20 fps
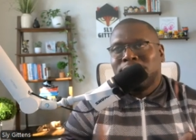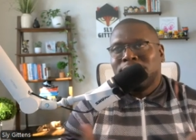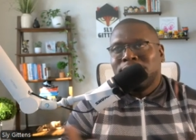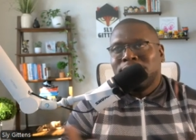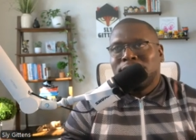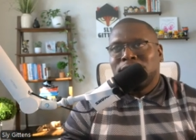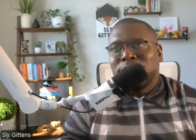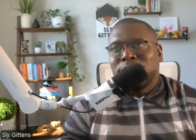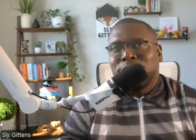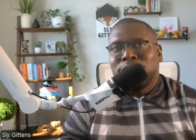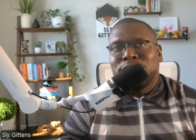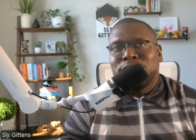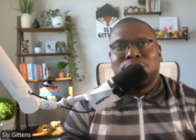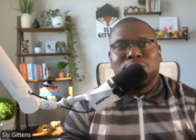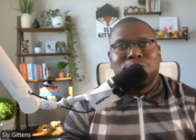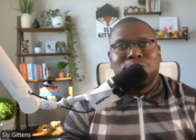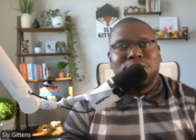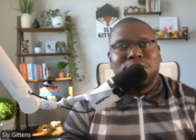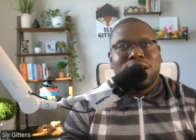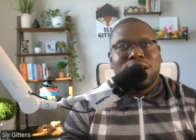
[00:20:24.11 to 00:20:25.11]
There wasn't no one
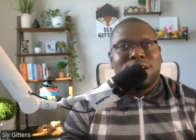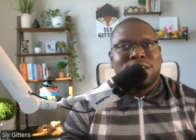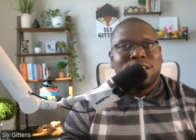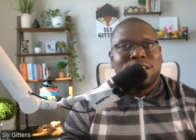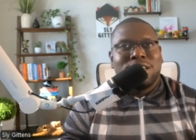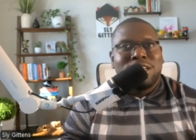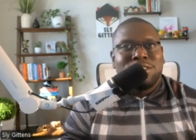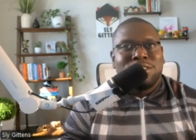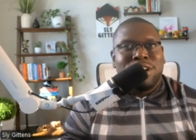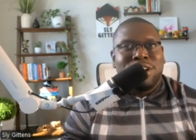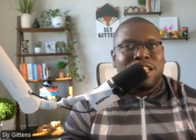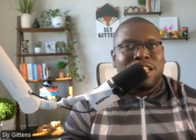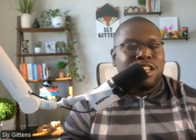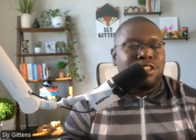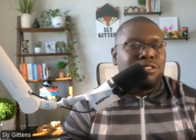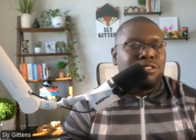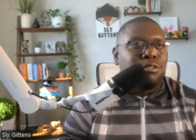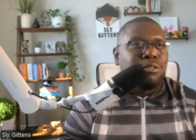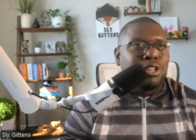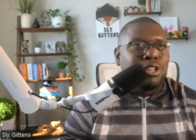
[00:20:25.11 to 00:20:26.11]
there, right? And even
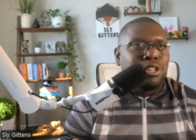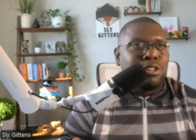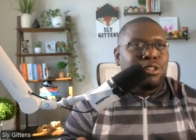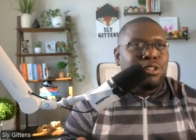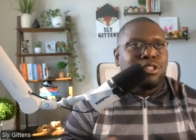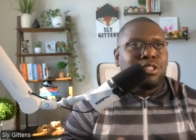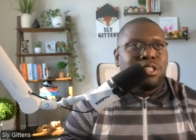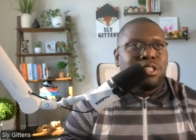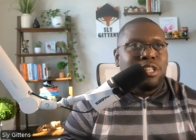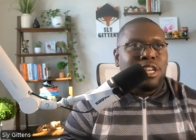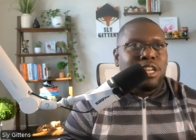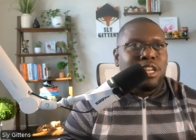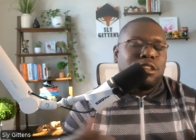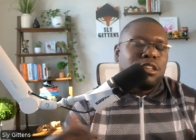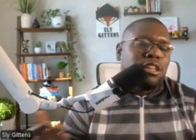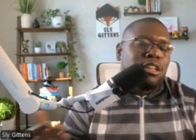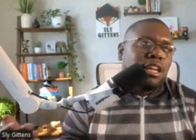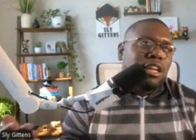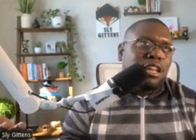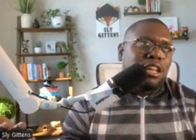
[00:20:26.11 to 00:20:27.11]
when you did, they
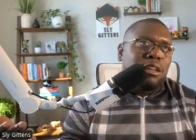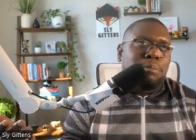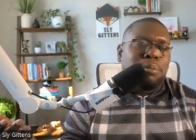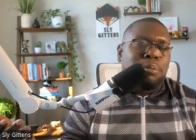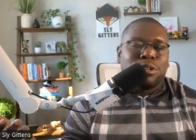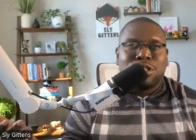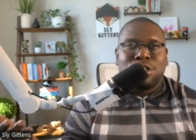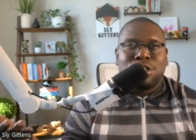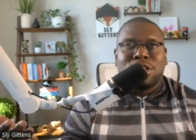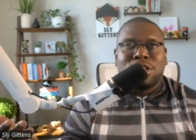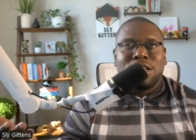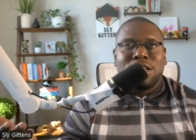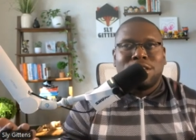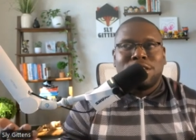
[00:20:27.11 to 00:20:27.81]
got the person of color.